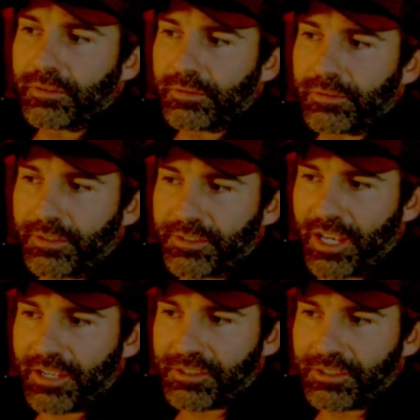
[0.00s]
to
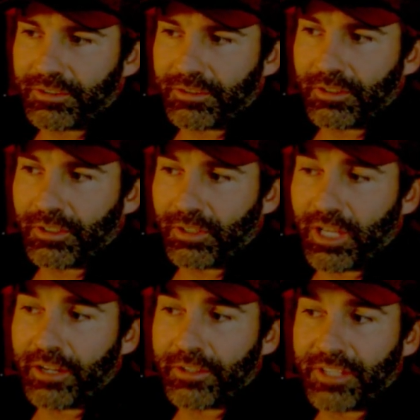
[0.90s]
test, a lot
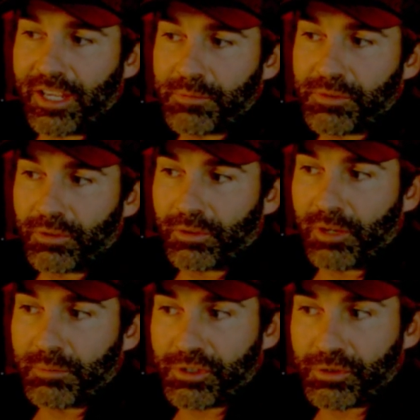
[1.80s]
of the times you'll come
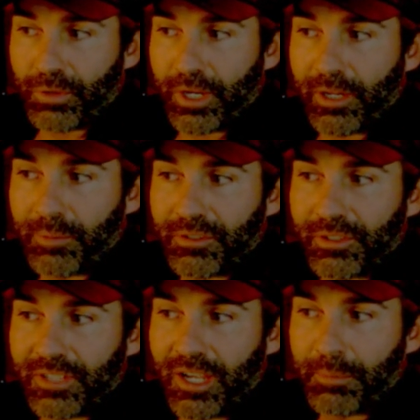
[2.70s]
straight up to the
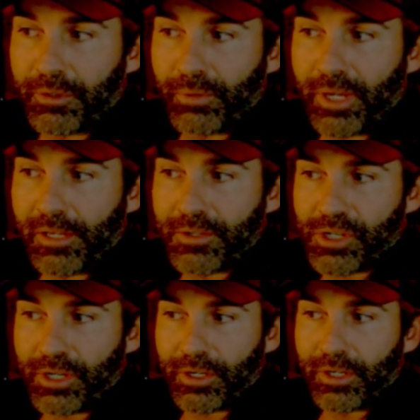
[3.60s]
top of the range
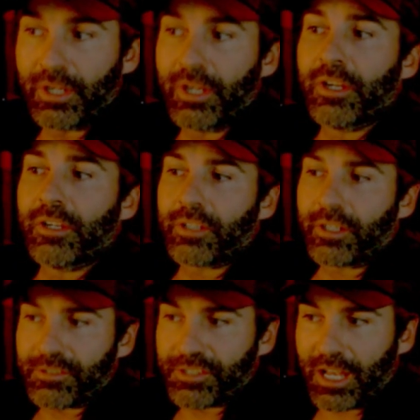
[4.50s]
here,
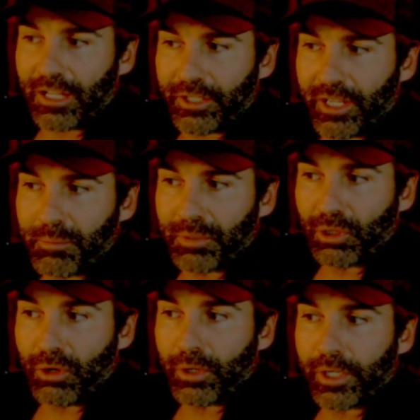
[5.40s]
consolidate
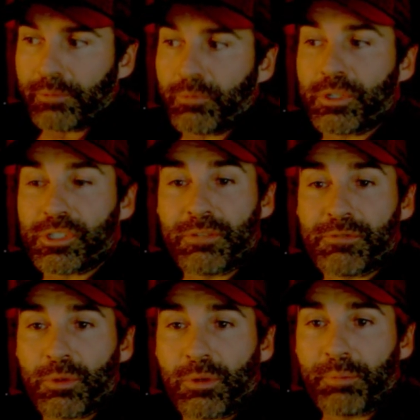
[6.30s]
below it, which gives
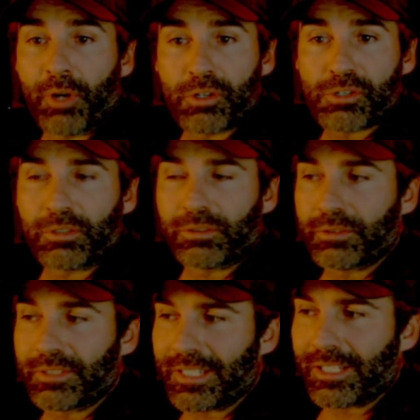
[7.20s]
you a partial
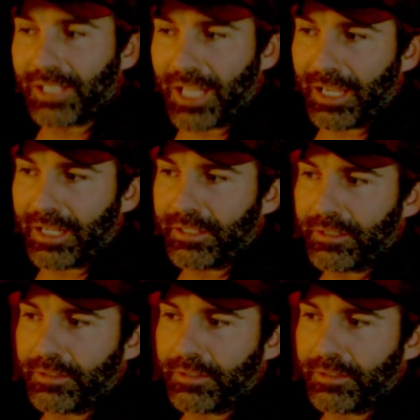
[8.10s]
decline,